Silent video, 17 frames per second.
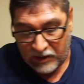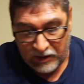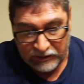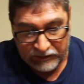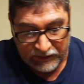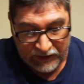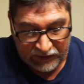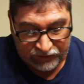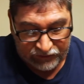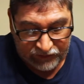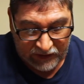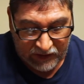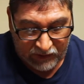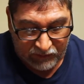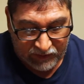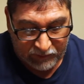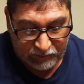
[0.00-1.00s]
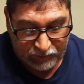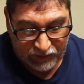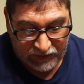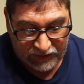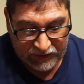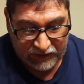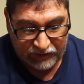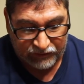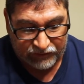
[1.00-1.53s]
The next thing I want to bring
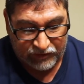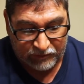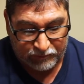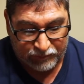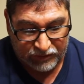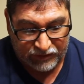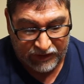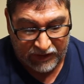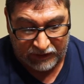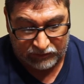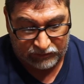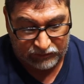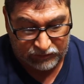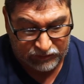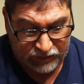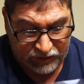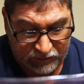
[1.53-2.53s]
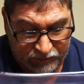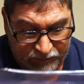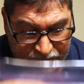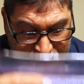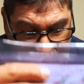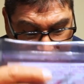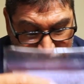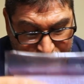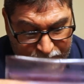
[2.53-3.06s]
in is the
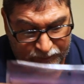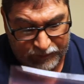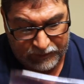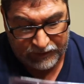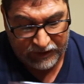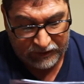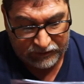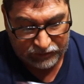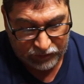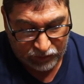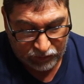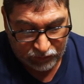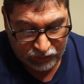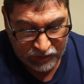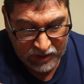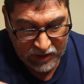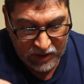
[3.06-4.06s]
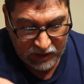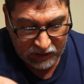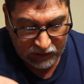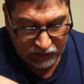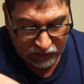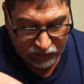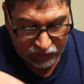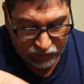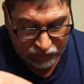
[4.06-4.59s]
Producto
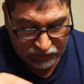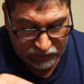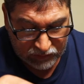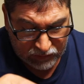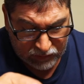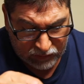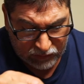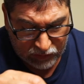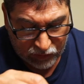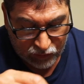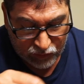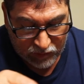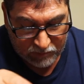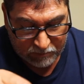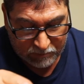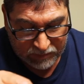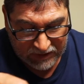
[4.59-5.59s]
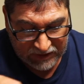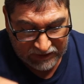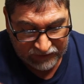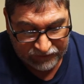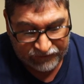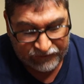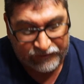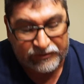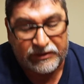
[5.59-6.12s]
Lure
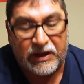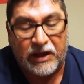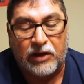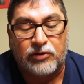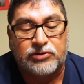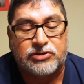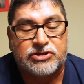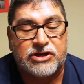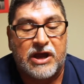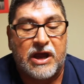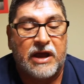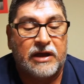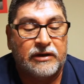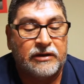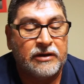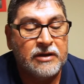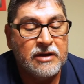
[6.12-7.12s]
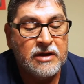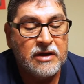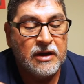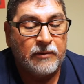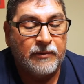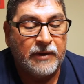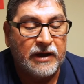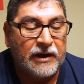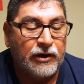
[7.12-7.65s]
Buzz Tail Shad.
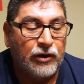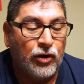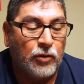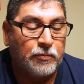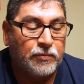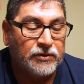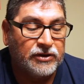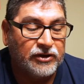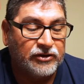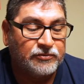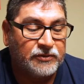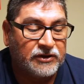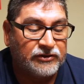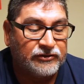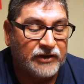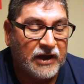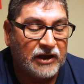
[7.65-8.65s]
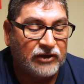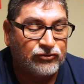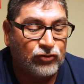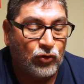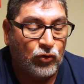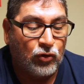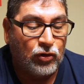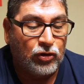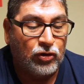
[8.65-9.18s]
I'm not going to open this because it has
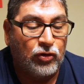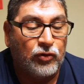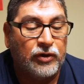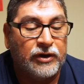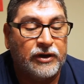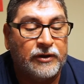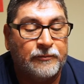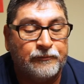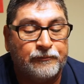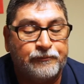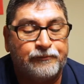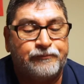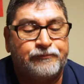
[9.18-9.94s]
oil in it.